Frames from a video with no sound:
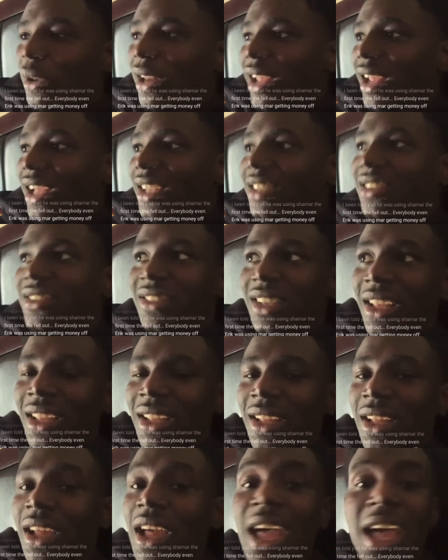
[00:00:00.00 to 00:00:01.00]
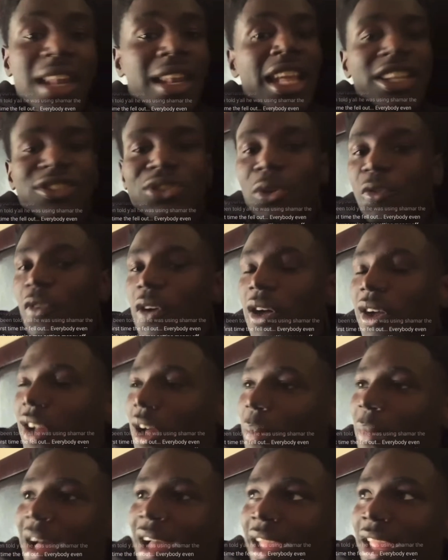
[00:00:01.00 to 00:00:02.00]
ass sitting here let you fuck up
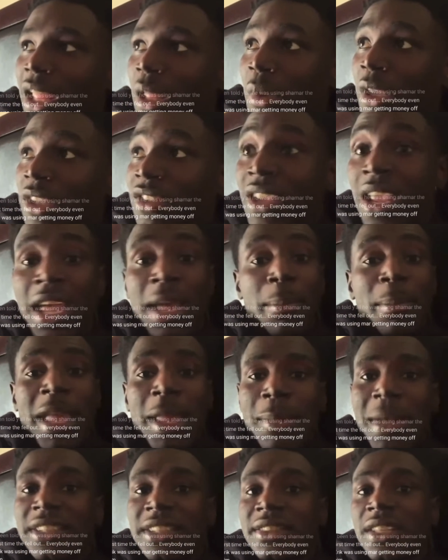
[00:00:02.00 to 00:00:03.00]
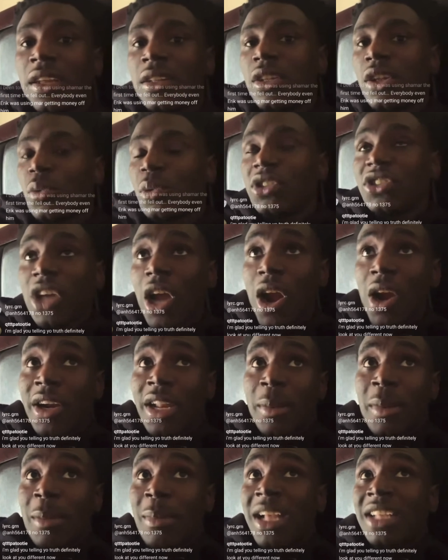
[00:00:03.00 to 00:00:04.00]
my image, make myself look retarded,
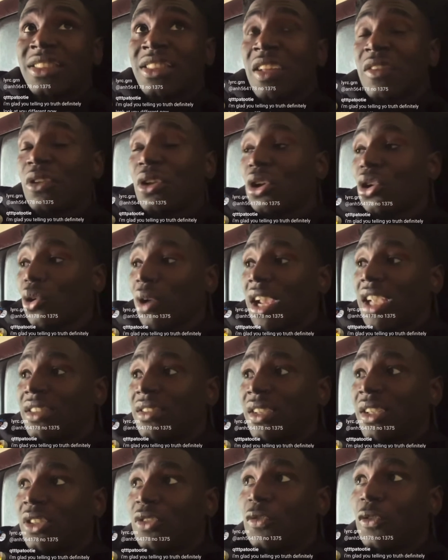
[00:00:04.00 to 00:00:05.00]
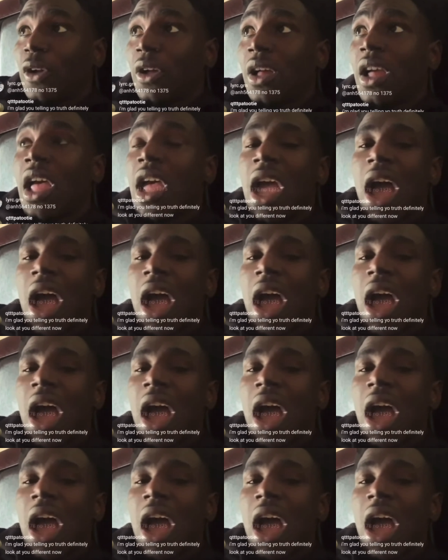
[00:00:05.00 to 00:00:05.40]
make myself look crazy as fuck.